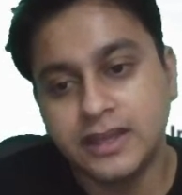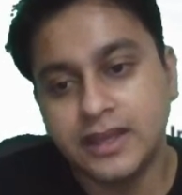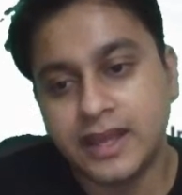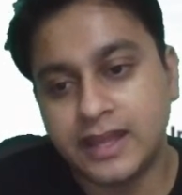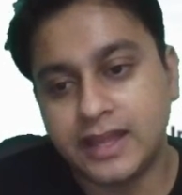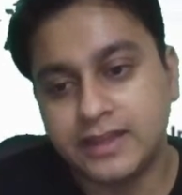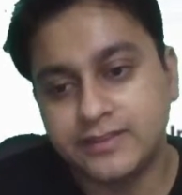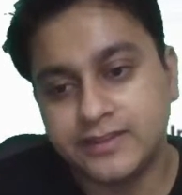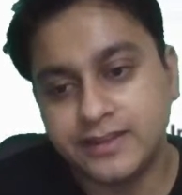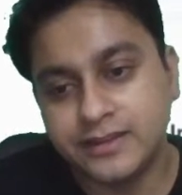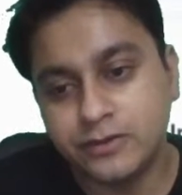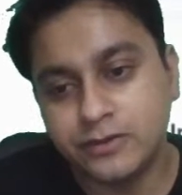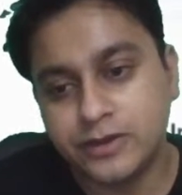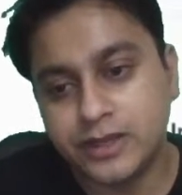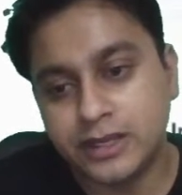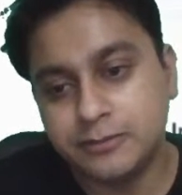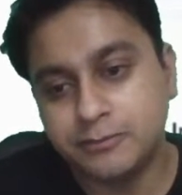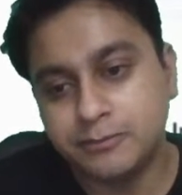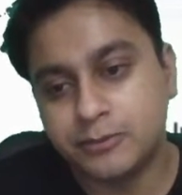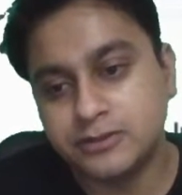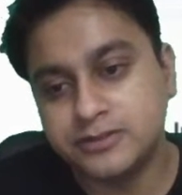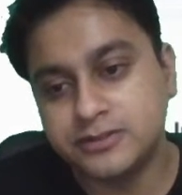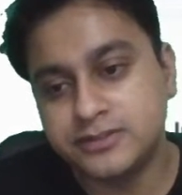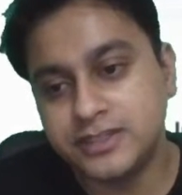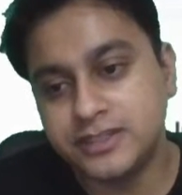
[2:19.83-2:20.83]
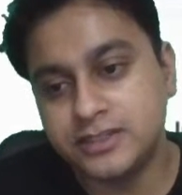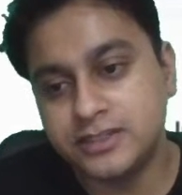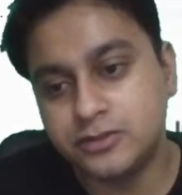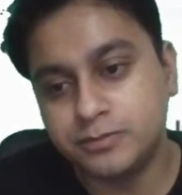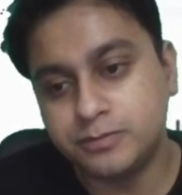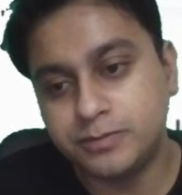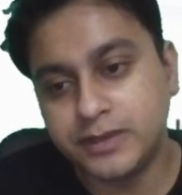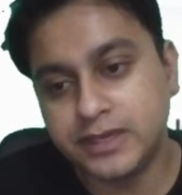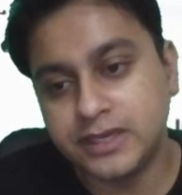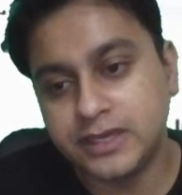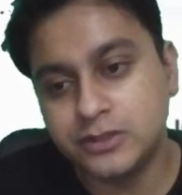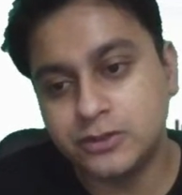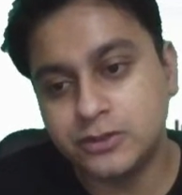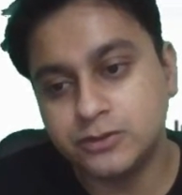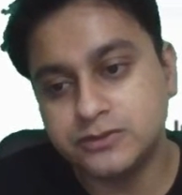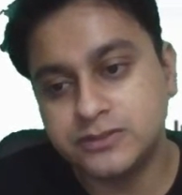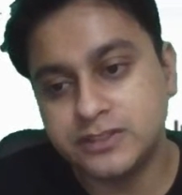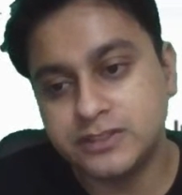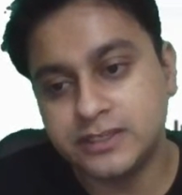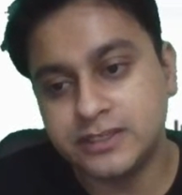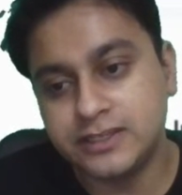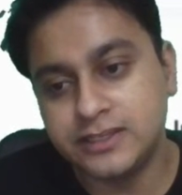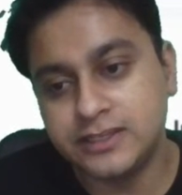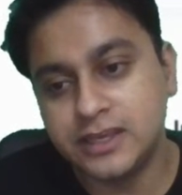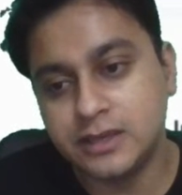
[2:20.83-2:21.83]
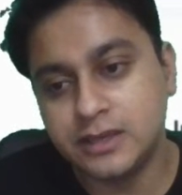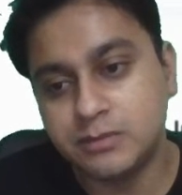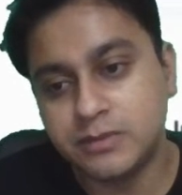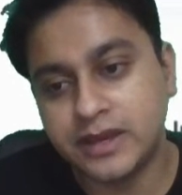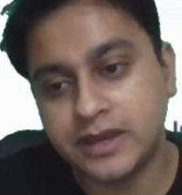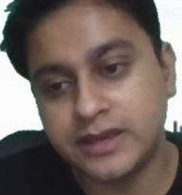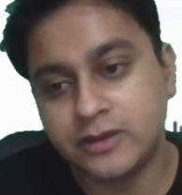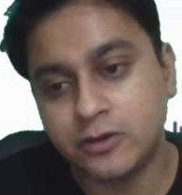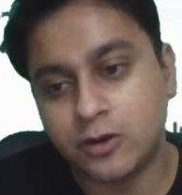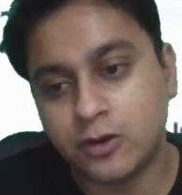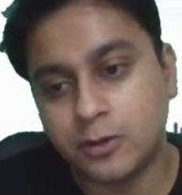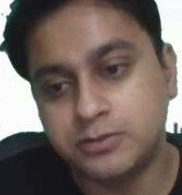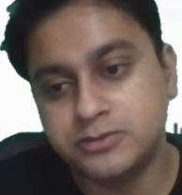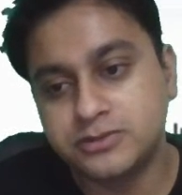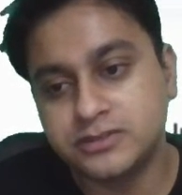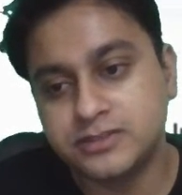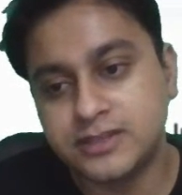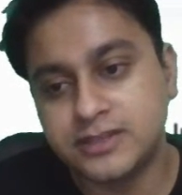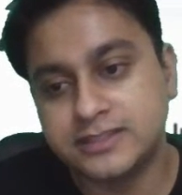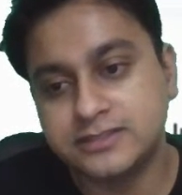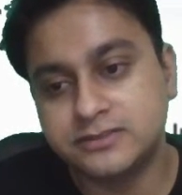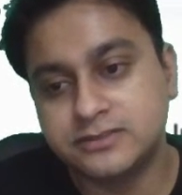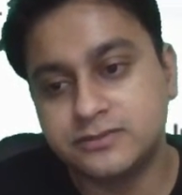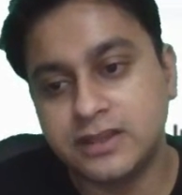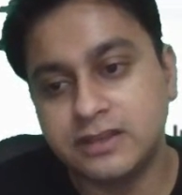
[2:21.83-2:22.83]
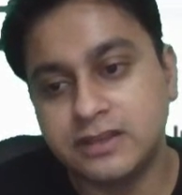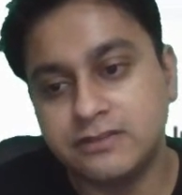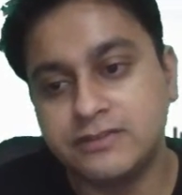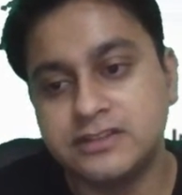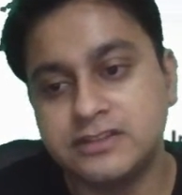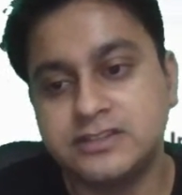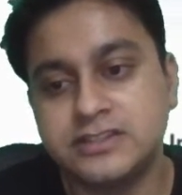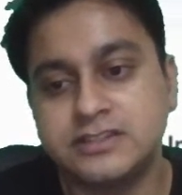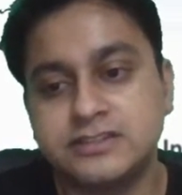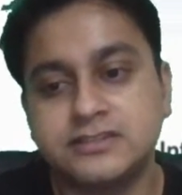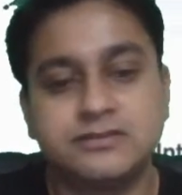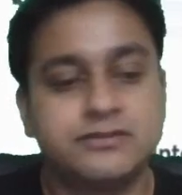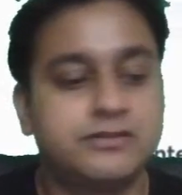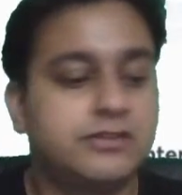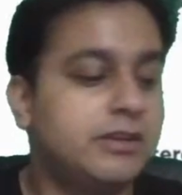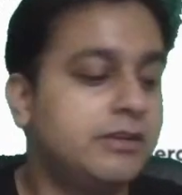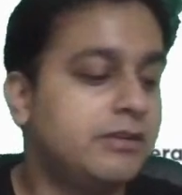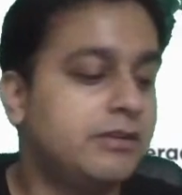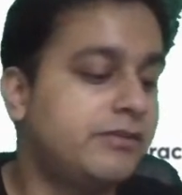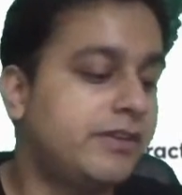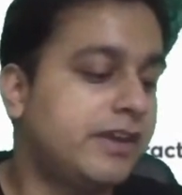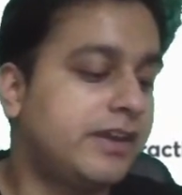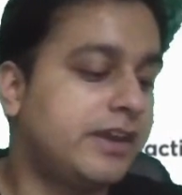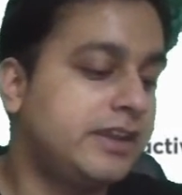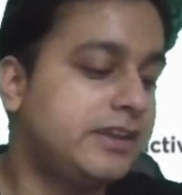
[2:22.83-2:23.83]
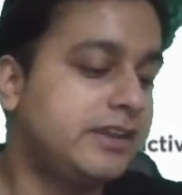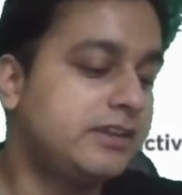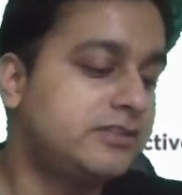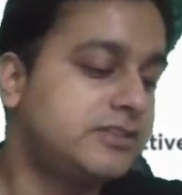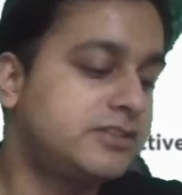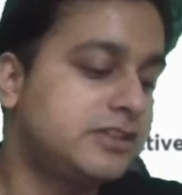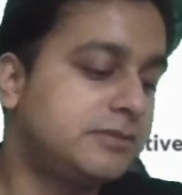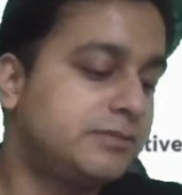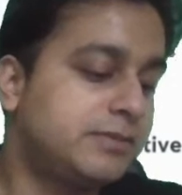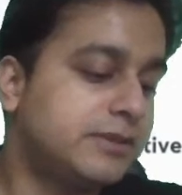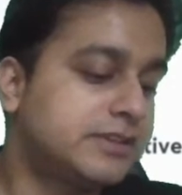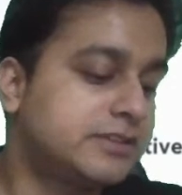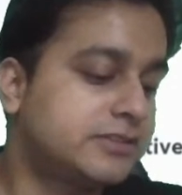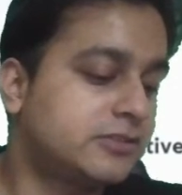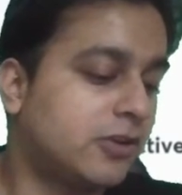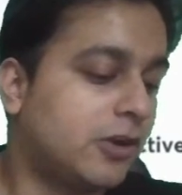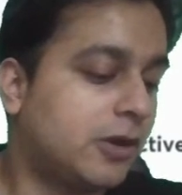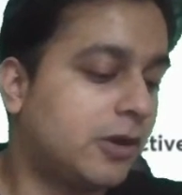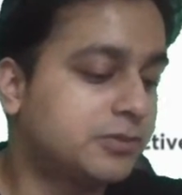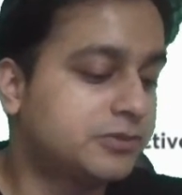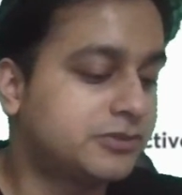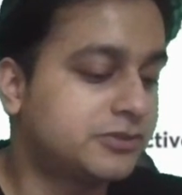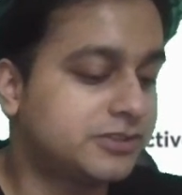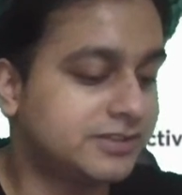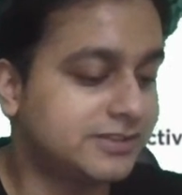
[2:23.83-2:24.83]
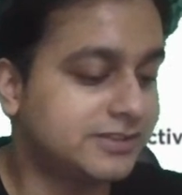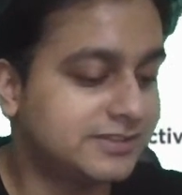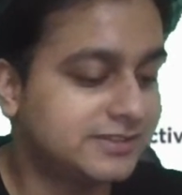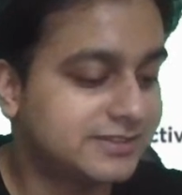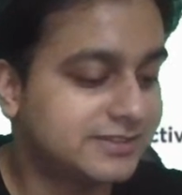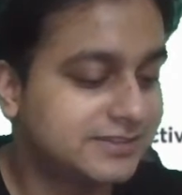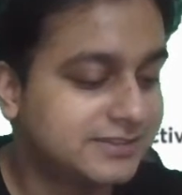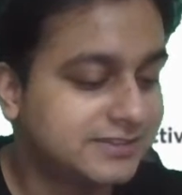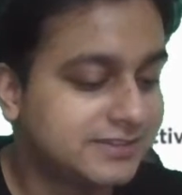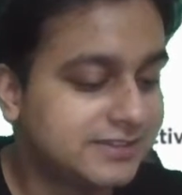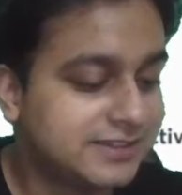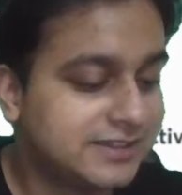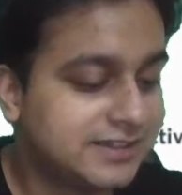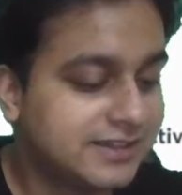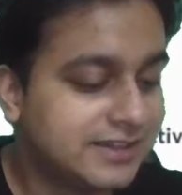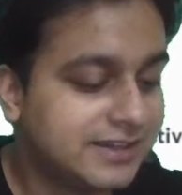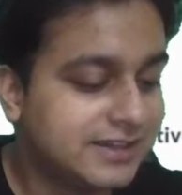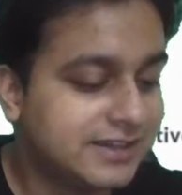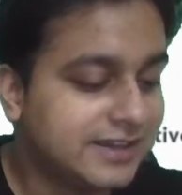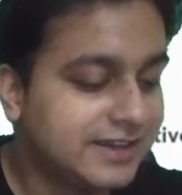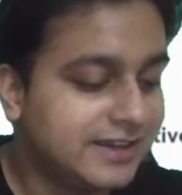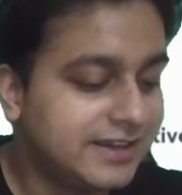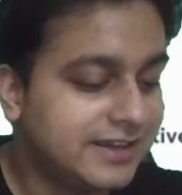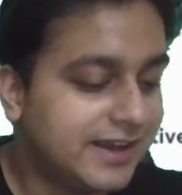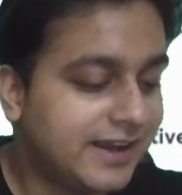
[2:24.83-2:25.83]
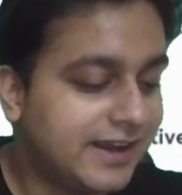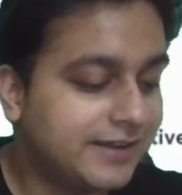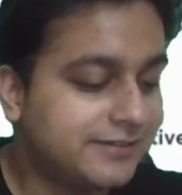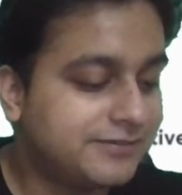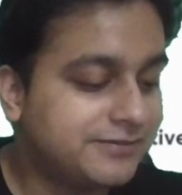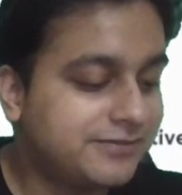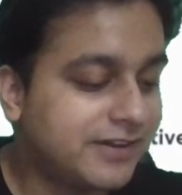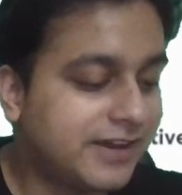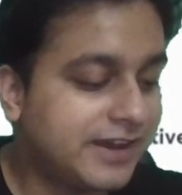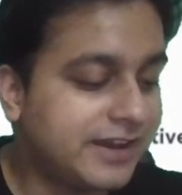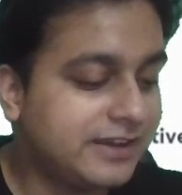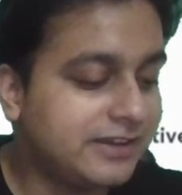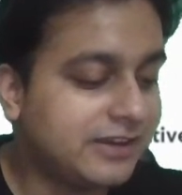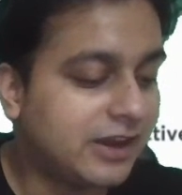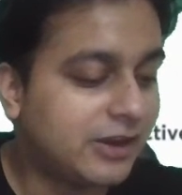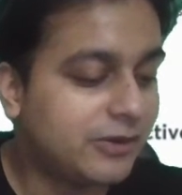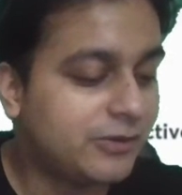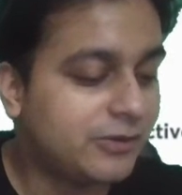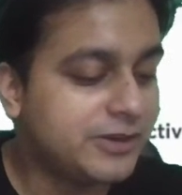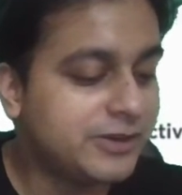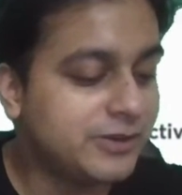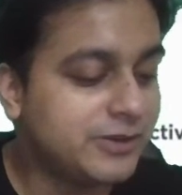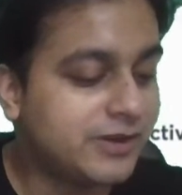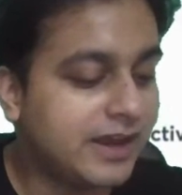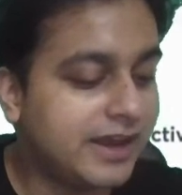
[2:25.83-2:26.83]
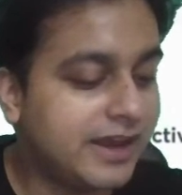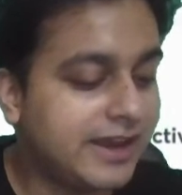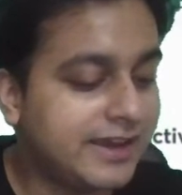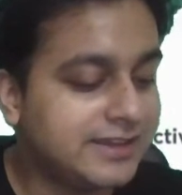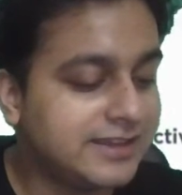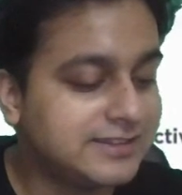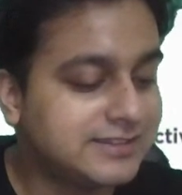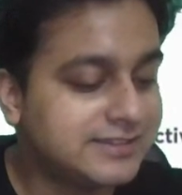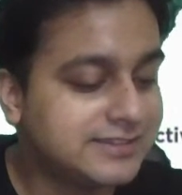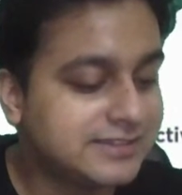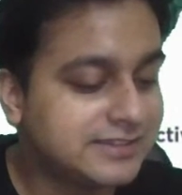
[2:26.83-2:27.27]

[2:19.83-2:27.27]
And then you can proceed to pay using EMI option as well, which is the very cheapest option. I'm fine. How are you guys?